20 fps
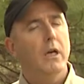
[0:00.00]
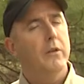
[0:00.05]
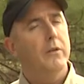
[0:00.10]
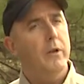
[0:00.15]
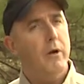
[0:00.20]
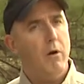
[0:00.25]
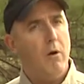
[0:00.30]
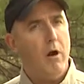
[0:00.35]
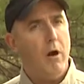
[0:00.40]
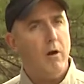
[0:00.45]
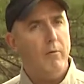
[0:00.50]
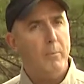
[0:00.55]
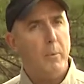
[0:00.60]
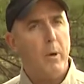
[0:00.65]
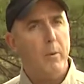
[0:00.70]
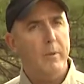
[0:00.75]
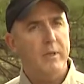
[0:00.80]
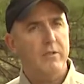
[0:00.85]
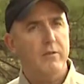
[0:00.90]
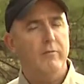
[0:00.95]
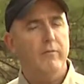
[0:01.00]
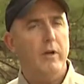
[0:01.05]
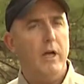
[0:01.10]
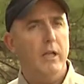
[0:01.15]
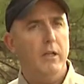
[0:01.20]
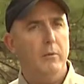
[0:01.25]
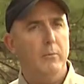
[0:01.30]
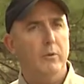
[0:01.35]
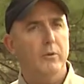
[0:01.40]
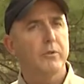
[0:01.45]
There are permits
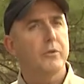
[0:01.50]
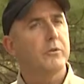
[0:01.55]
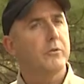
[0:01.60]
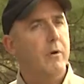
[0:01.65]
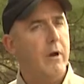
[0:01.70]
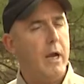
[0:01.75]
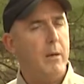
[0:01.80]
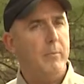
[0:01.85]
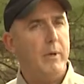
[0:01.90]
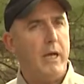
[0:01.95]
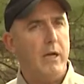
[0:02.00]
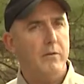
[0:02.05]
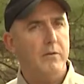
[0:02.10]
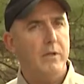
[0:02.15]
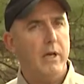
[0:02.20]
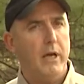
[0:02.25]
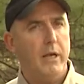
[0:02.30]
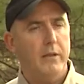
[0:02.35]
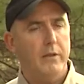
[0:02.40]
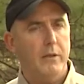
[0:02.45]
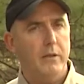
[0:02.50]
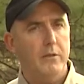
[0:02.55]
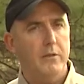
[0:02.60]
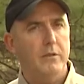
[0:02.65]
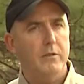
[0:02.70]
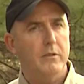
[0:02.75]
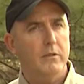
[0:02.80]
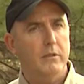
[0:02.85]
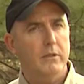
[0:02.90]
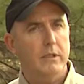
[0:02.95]
available to trap outside of
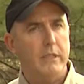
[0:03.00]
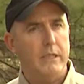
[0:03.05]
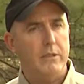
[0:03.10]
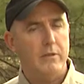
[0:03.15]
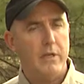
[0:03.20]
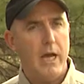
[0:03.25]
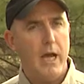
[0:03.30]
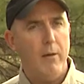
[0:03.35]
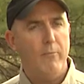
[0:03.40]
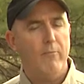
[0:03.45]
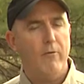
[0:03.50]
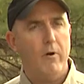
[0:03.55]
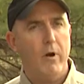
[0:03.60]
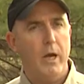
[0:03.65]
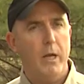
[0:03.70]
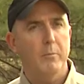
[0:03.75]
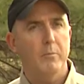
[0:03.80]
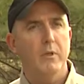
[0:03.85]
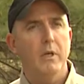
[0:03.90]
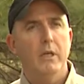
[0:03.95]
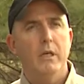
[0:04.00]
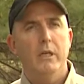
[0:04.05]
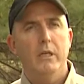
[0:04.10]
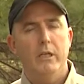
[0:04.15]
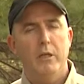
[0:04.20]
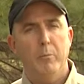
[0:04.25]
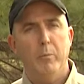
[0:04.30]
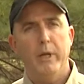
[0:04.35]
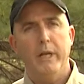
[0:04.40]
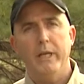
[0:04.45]
these, these time frames,
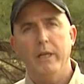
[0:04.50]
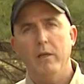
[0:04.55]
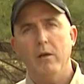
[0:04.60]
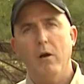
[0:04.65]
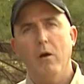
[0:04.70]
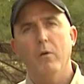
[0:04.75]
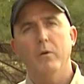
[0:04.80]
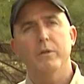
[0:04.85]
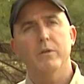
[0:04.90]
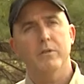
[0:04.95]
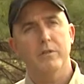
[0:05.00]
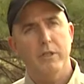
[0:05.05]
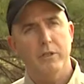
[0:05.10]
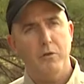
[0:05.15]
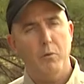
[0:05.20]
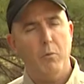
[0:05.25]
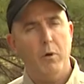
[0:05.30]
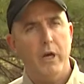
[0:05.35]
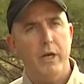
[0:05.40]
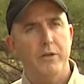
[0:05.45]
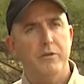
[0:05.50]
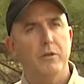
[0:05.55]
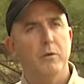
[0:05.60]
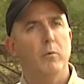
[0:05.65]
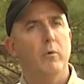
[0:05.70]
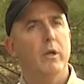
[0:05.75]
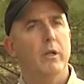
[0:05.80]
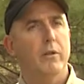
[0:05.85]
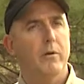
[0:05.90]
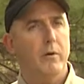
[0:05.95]
depending on the situation,
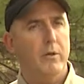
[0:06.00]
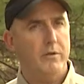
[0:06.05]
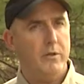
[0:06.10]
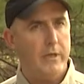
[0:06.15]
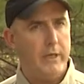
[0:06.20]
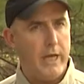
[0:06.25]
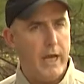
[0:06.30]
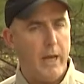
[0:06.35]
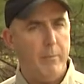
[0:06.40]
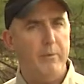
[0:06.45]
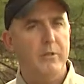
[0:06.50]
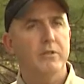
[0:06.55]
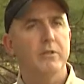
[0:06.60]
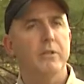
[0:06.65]
whether it's a damage